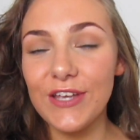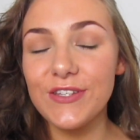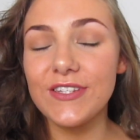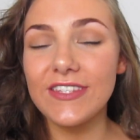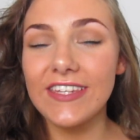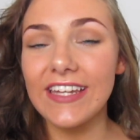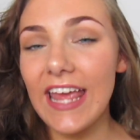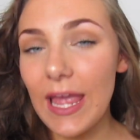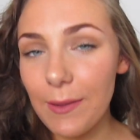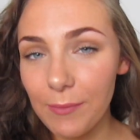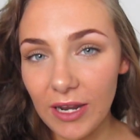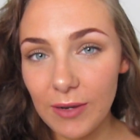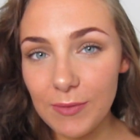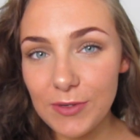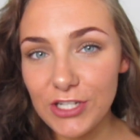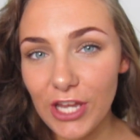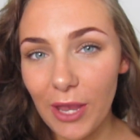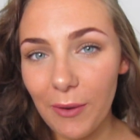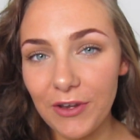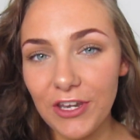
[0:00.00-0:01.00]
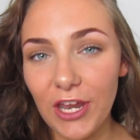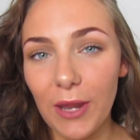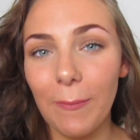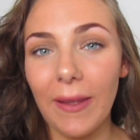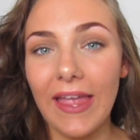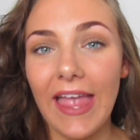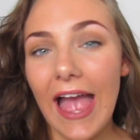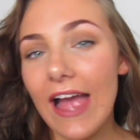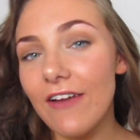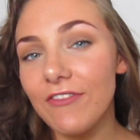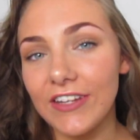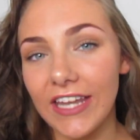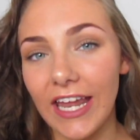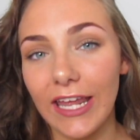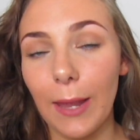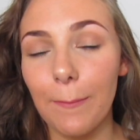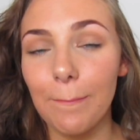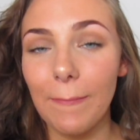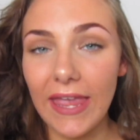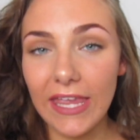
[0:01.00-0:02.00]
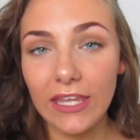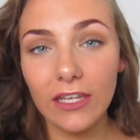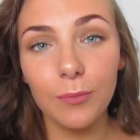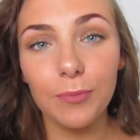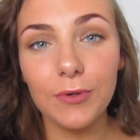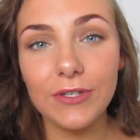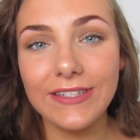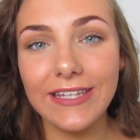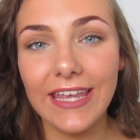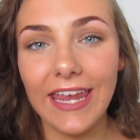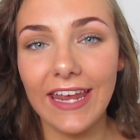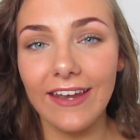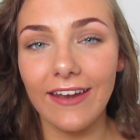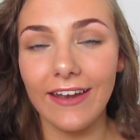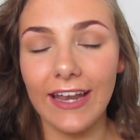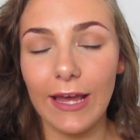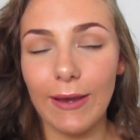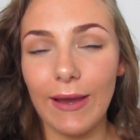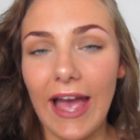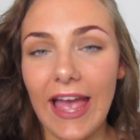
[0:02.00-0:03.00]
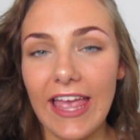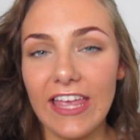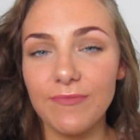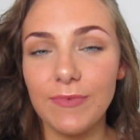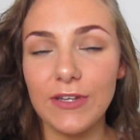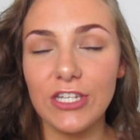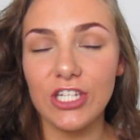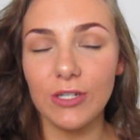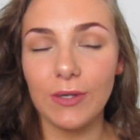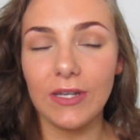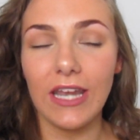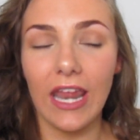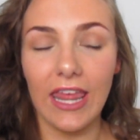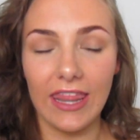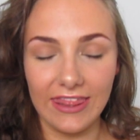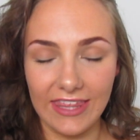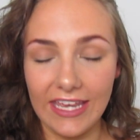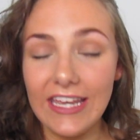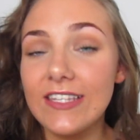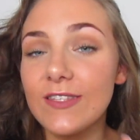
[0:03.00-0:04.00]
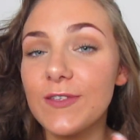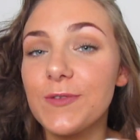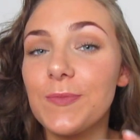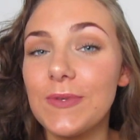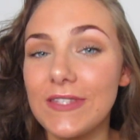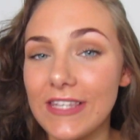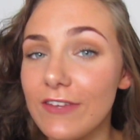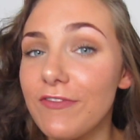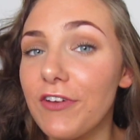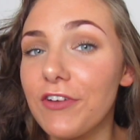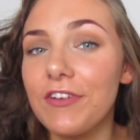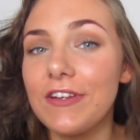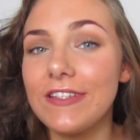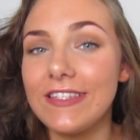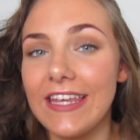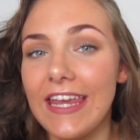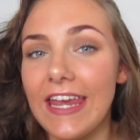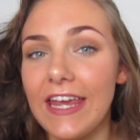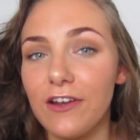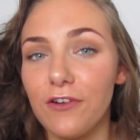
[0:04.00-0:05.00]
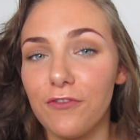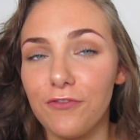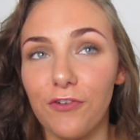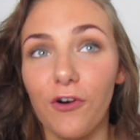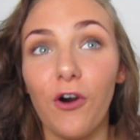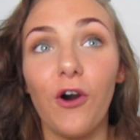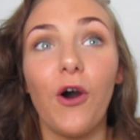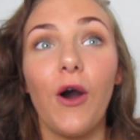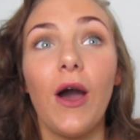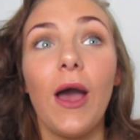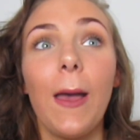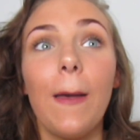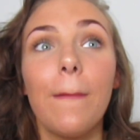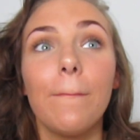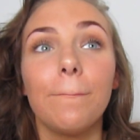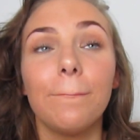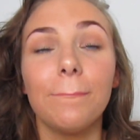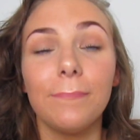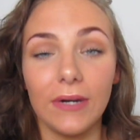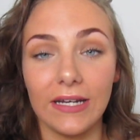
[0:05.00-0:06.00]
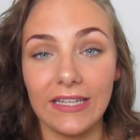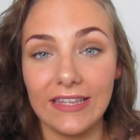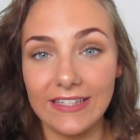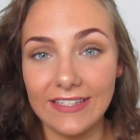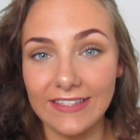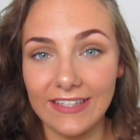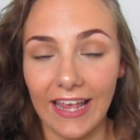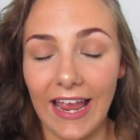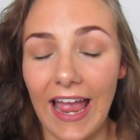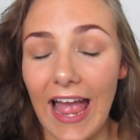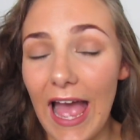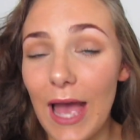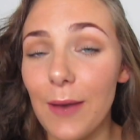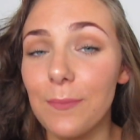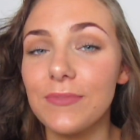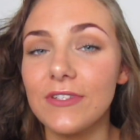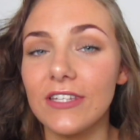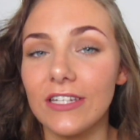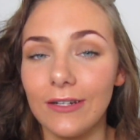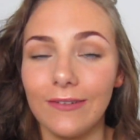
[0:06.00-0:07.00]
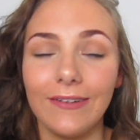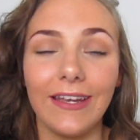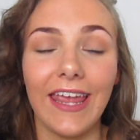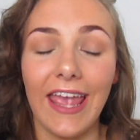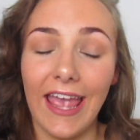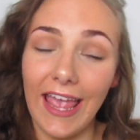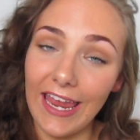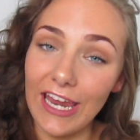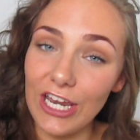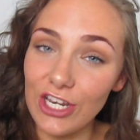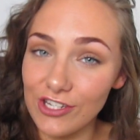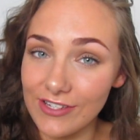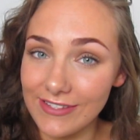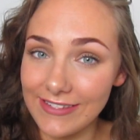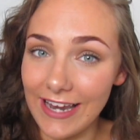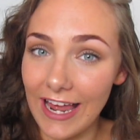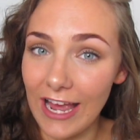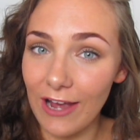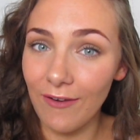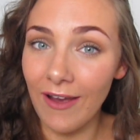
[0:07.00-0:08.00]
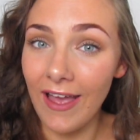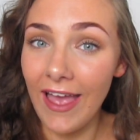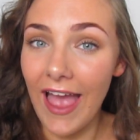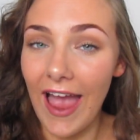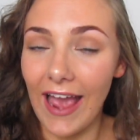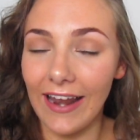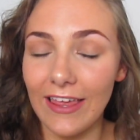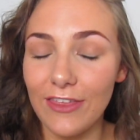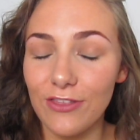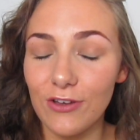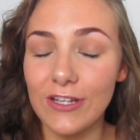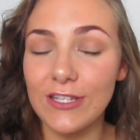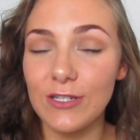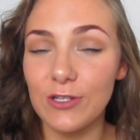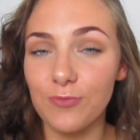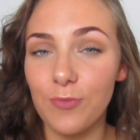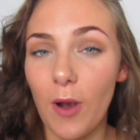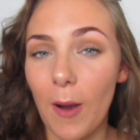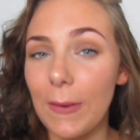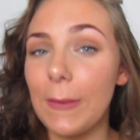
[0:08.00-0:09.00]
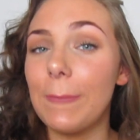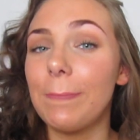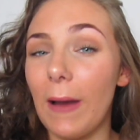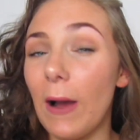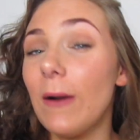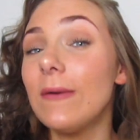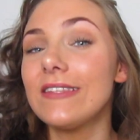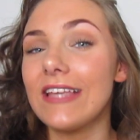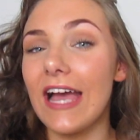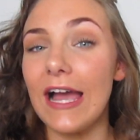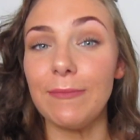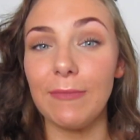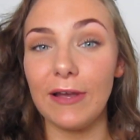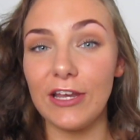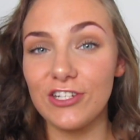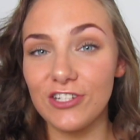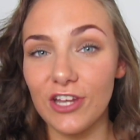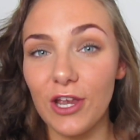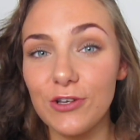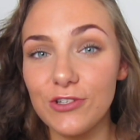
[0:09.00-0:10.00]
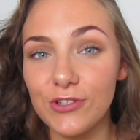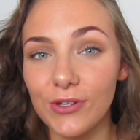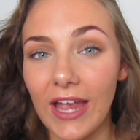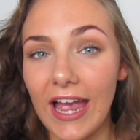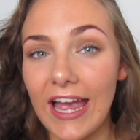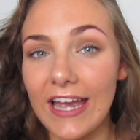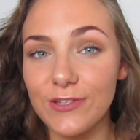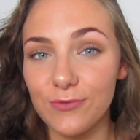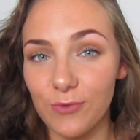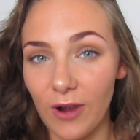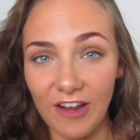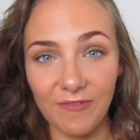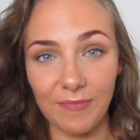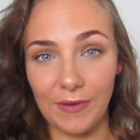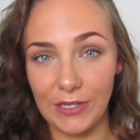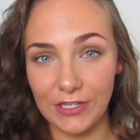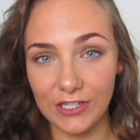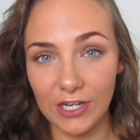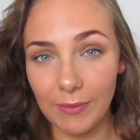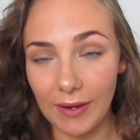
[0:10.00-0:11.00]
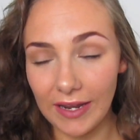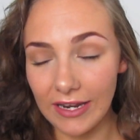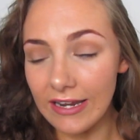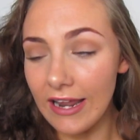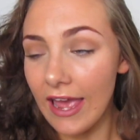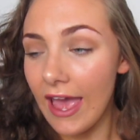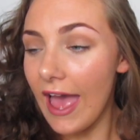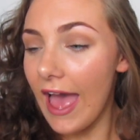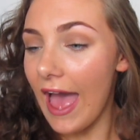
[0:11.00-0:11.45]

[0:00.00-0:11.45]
So today I'm going to be showing you my everyday makeup routine. Now I have been doing this specific routine for months, like absolutely ages now, and I thought it was probably about time I showed you guys what I've been doing.